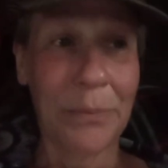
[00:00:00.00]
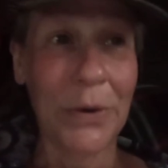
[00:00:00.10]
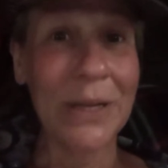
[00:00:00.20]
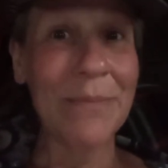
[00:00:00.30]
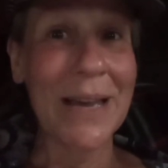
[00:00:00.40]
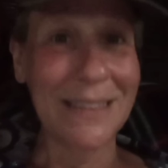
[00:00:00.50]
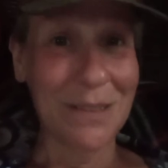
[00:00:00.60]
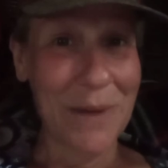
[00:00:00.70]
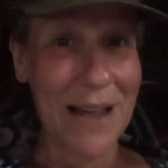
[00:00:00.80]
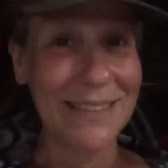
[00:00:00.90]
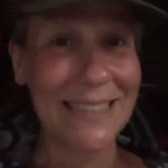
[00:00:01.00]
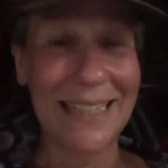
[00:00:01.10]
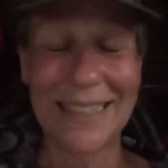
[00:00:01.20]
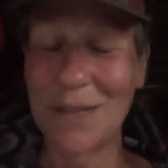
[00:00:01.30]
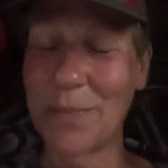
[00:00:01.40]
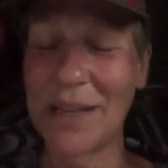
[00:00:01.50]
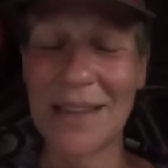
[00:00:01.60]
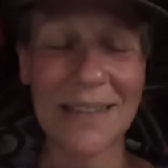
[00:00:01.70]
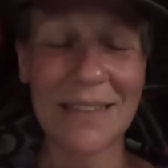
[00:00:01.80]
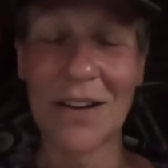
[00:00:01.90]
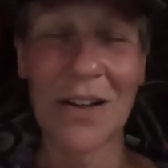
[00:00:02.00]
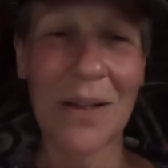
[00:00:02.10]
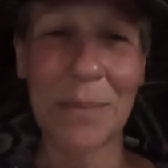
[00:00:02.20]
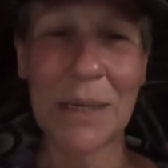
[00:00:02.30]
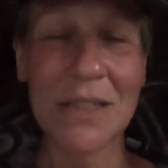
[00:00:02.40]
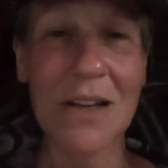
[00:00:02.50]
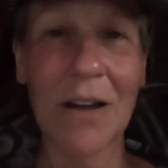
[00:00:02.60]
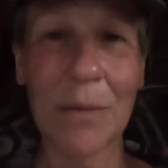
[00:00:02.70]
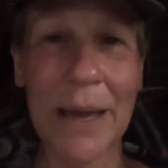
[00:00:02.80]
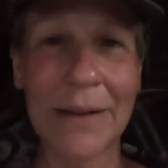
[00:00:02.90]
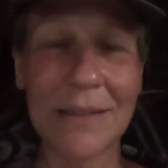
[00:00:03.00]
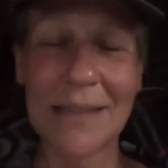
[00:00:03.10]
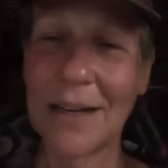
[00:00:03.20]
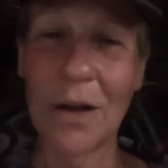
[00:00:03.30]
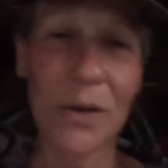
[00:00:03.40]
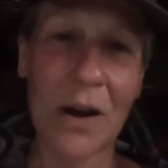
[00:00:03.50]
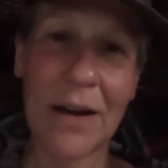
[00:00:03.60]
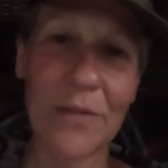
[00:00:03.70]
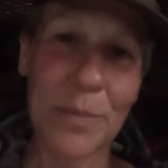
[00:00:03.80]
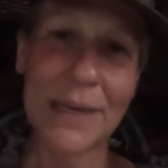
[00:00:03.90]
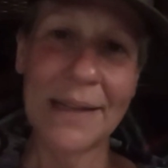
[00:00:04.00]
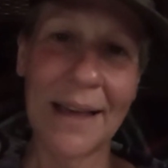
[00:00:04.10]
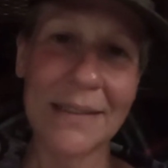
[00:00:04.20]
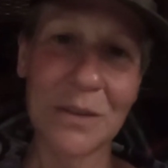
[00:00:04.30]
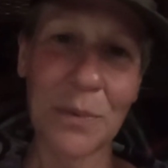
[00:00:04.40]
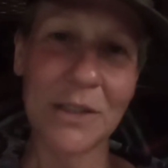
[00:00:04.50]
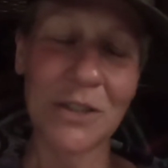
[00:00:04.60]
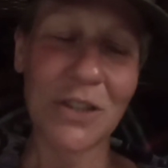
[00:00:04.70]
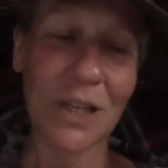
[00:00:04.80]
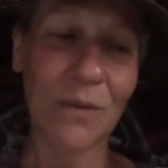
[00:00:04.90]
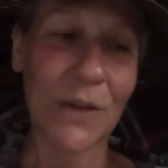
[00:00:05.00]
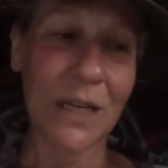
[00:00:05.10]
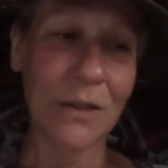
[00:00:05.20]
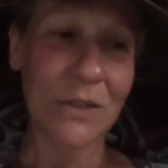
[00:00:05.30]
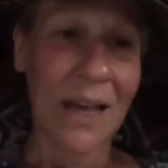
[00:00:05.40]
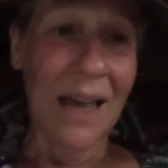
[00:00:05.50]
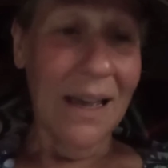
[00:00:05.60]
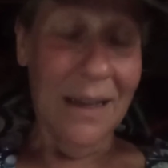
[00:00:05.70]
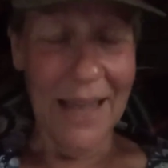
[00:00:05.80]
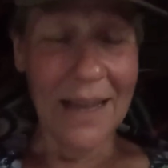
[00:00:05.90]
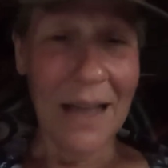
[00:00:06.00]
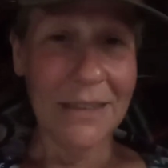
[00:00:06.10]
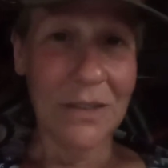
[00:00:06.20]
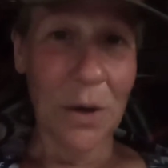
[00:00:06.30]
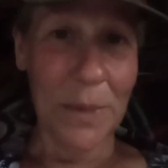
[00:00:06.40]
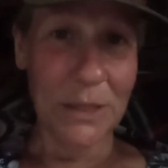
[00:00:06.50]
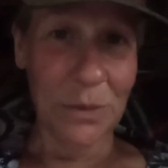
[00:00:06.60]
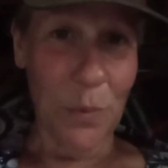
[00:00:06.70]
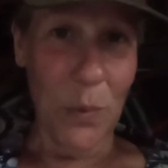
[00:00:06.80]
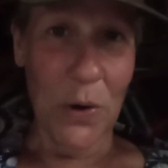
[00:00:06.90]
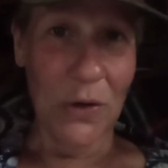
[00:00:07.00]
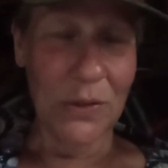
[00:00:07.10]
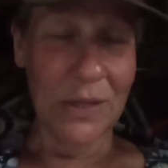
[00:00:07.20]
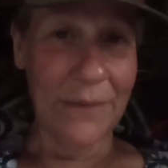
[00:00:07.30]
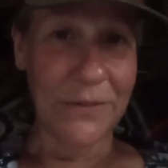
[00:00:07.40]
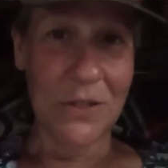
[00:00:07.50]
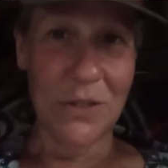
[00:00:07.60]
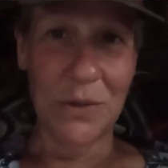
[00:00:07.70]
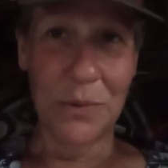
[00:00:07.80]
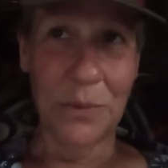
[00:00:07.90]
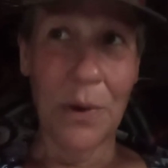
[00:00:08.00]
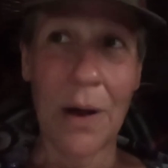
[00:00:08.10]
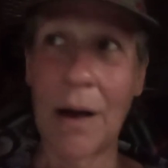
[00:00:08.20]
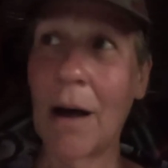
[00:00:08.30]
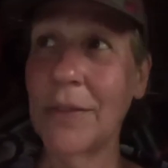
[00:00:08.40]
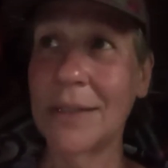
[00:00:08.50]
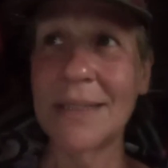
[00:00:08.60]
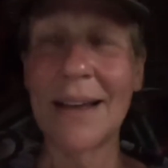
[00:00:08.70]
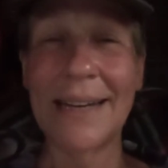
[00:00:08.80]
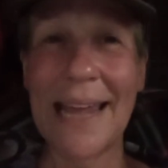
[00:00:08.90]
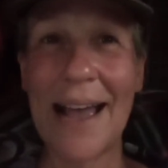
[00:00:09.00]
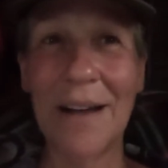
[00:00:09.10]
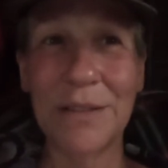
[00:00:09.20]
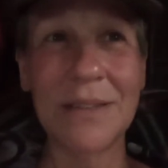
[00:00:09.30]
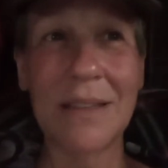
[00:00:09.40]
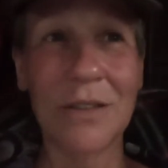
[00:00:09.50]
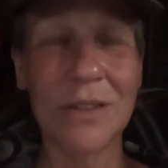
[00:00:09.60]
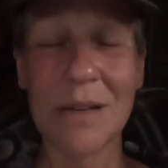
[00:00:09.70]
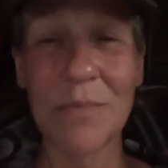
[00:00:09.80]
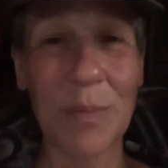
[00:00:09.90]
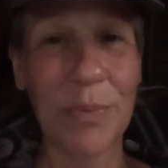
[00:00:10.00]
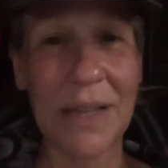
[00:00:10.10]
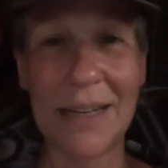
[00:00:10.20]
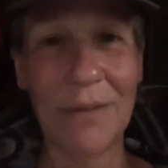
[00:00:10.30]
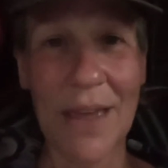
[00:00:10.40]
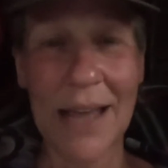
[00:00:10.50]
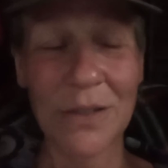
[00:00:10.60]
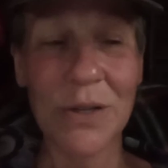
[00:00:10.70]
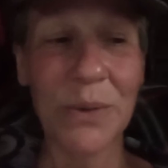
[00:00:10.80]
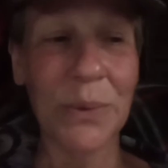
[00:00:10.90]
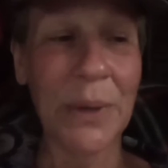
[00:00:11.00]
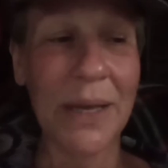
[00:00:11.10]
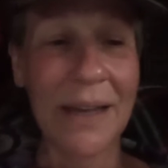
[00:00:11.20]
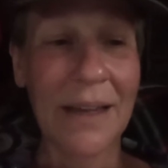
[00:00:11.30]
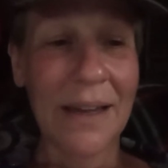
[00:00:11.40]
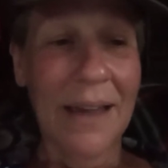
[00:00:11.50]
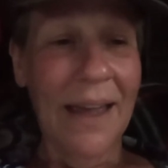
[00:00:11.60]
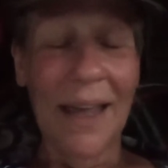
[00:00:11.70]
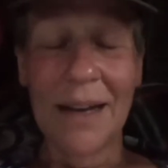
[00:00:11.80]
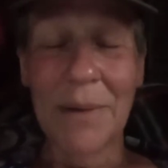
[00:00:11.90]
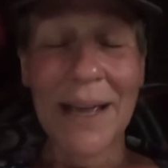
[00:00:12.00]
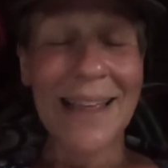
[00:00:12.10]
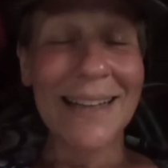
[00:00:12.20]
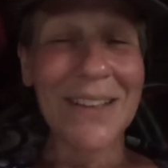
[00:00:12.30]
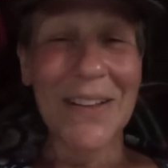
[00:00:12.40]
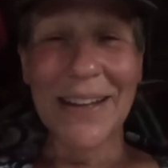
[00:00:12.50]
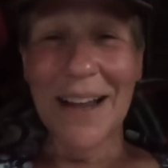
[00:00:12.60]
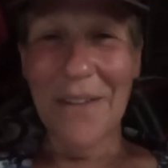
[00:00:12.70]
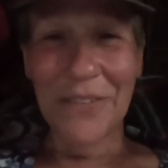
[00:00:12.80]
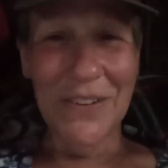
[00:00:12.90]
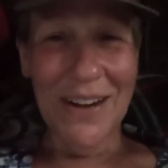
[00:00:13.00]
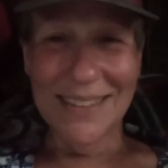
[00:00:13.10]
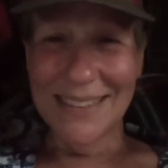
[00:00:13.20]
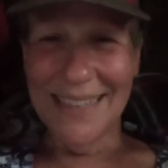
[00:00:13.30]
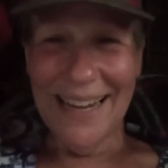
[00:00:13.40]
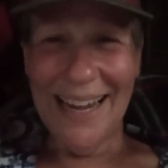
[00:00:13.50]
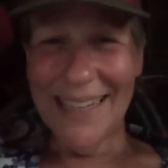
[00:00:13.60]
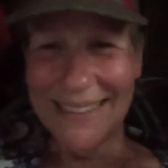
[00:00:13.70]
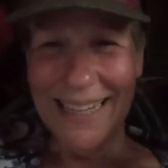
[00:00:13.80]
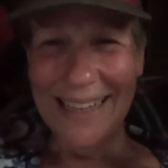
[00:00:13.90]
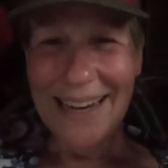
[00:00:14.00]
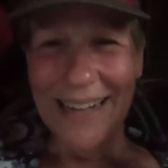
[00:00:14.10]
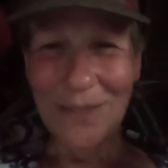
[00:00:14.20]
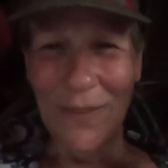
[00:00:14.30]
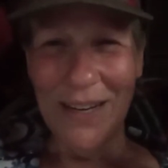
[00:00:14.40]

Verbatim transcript: pretty much about chickens, but that's not all I'm going to talk about because I know not everybody likes to watch chicken videos. I got so much more left to do on this tiny house that there's going to be plenty of that too. Anyway, that's all I got for you guys today. See you in the next